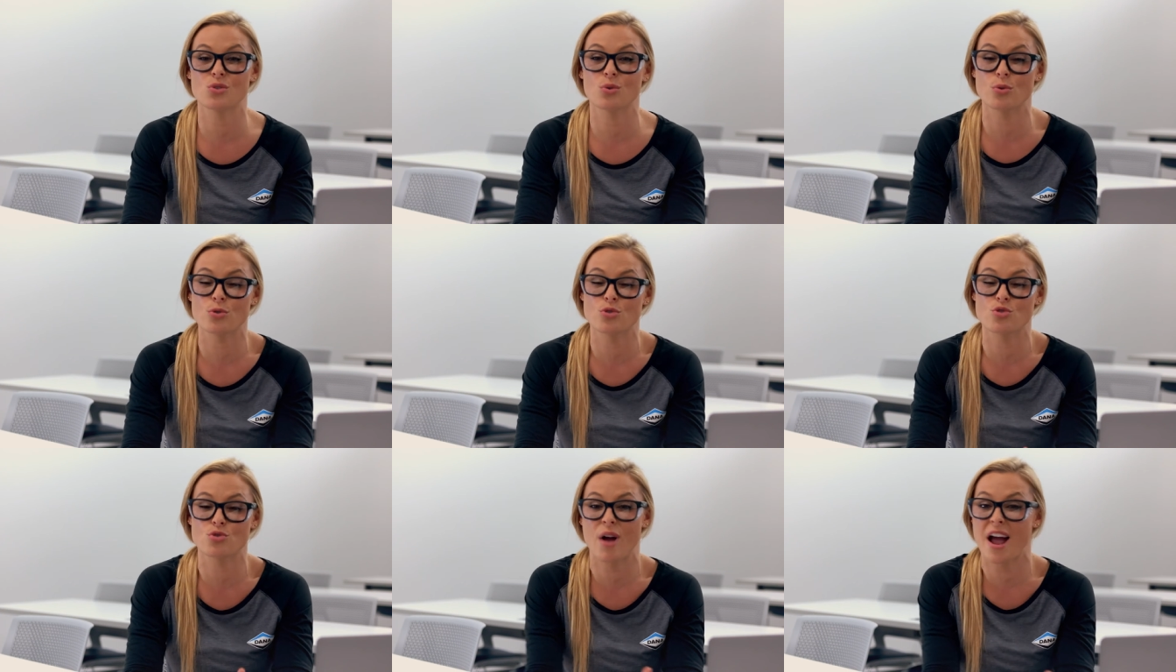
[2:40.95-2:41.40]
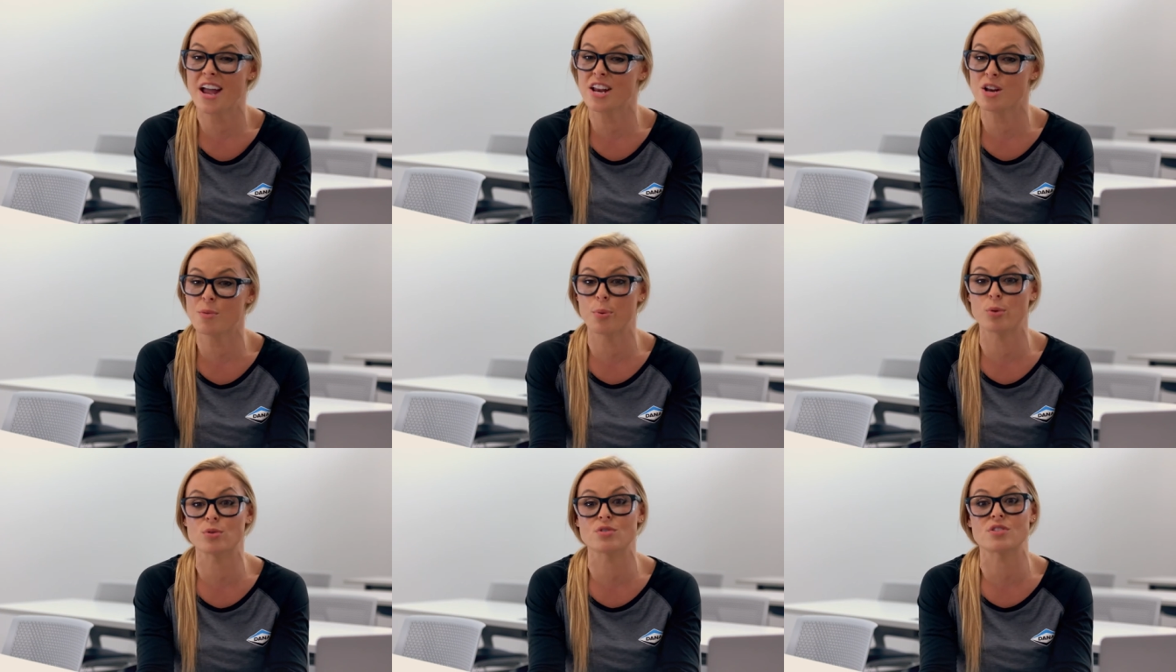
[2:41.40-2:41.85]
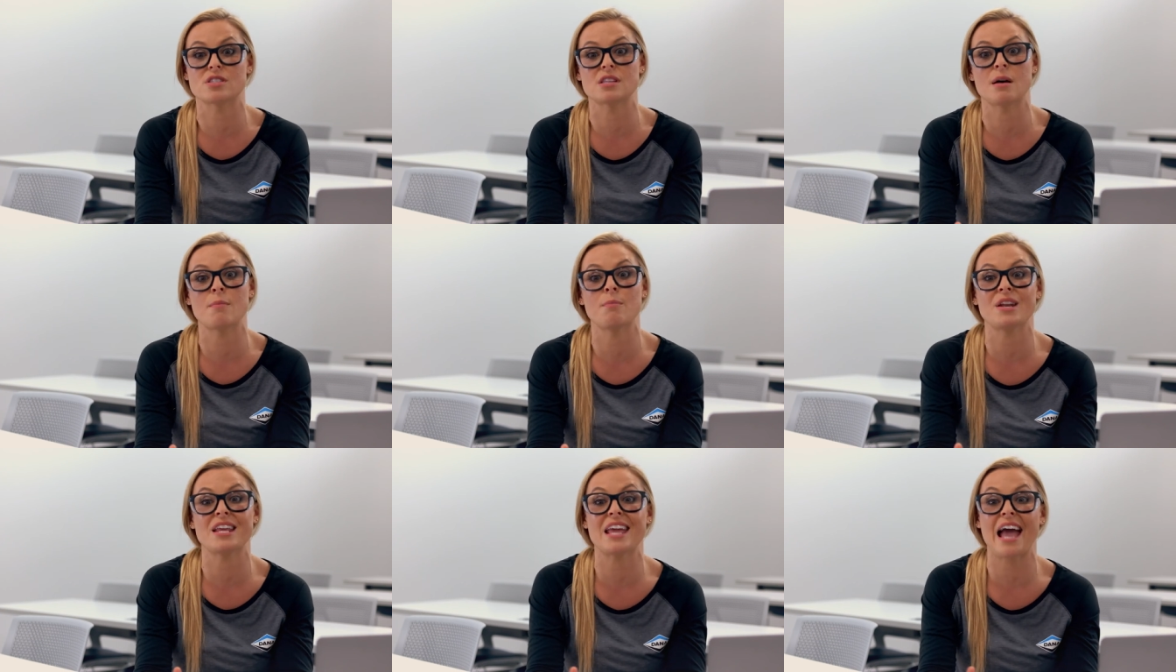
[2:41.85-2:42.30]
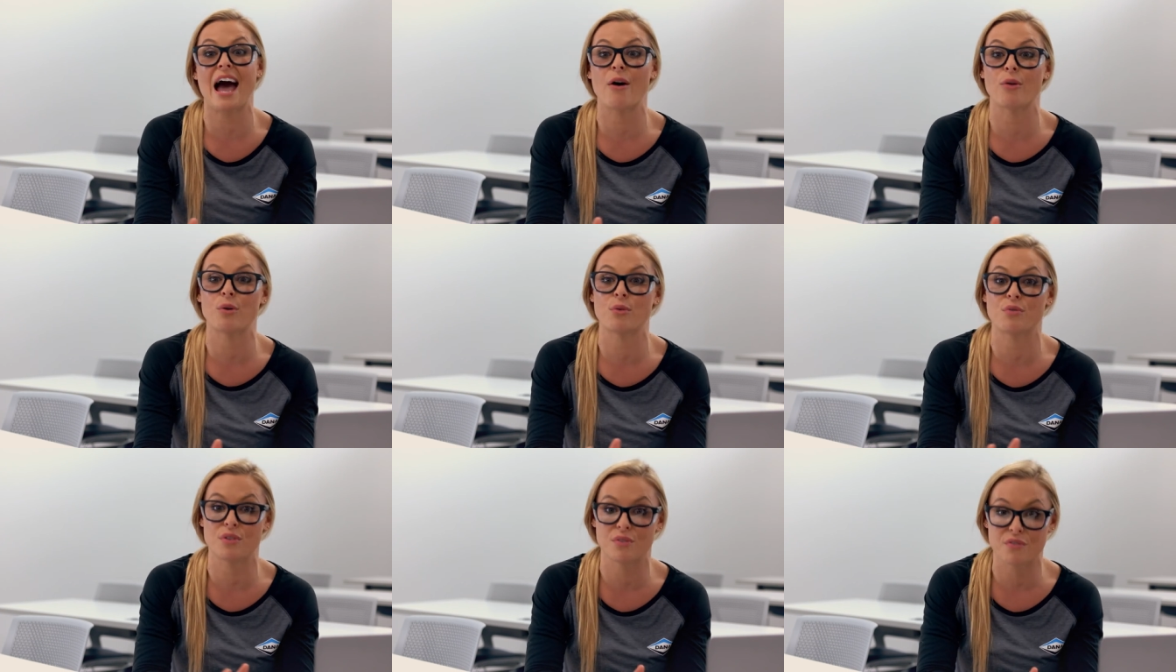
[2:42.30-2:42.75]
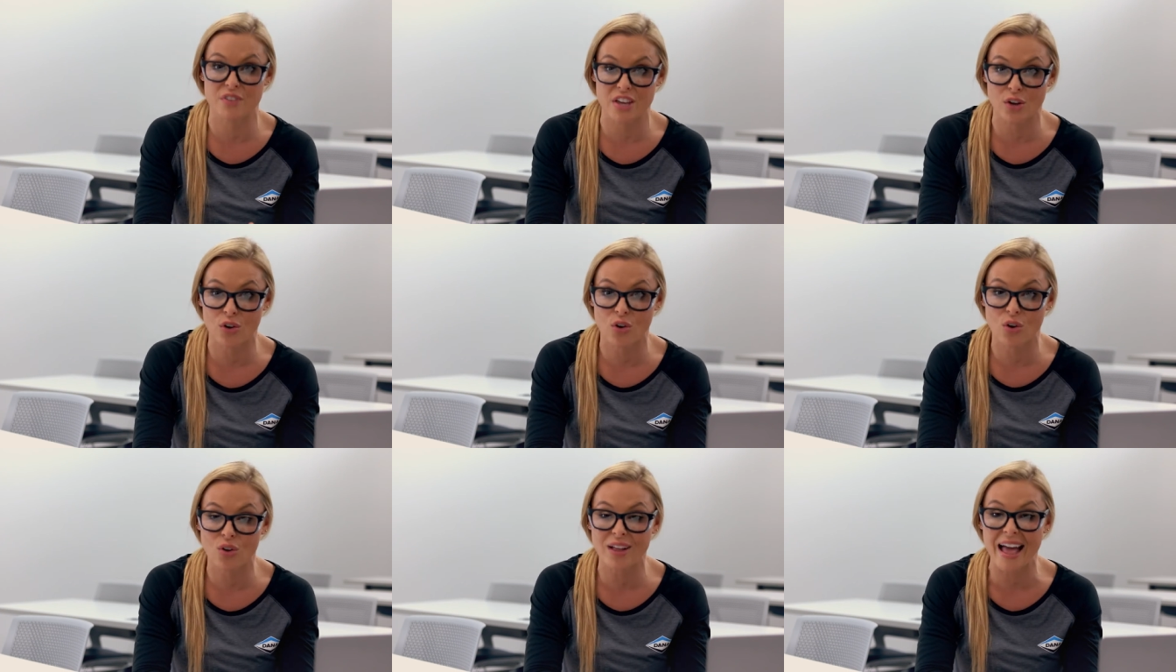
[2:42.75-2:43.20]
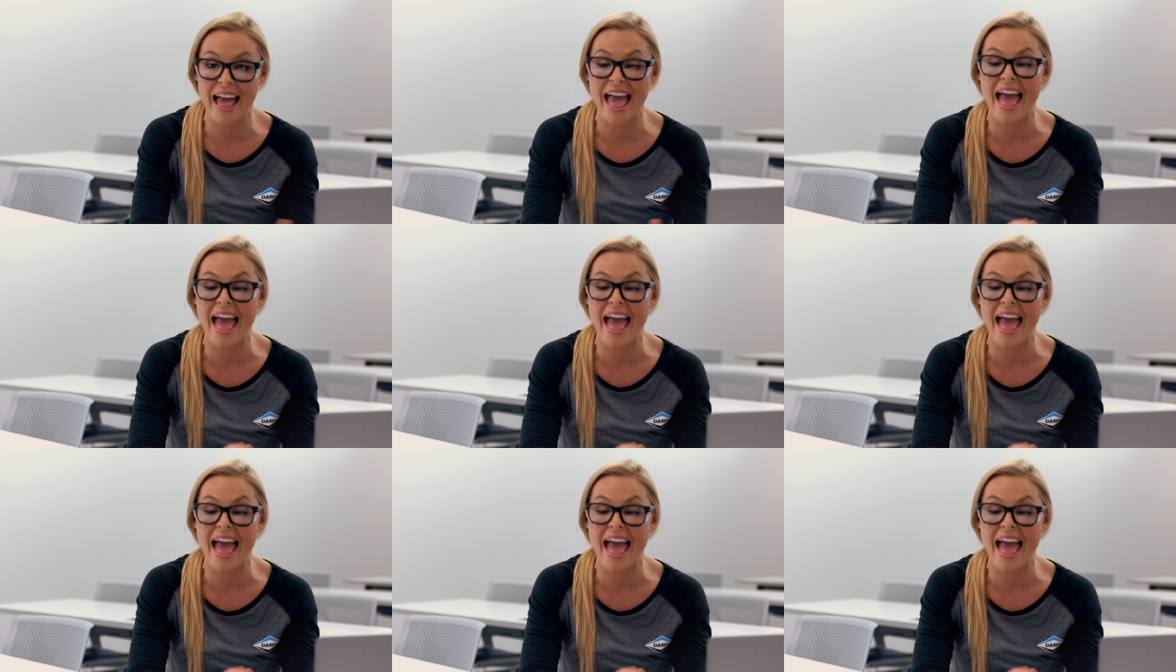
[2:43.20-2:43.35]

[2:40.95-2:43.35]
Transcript: or trying to pull somebody out of a vehicle,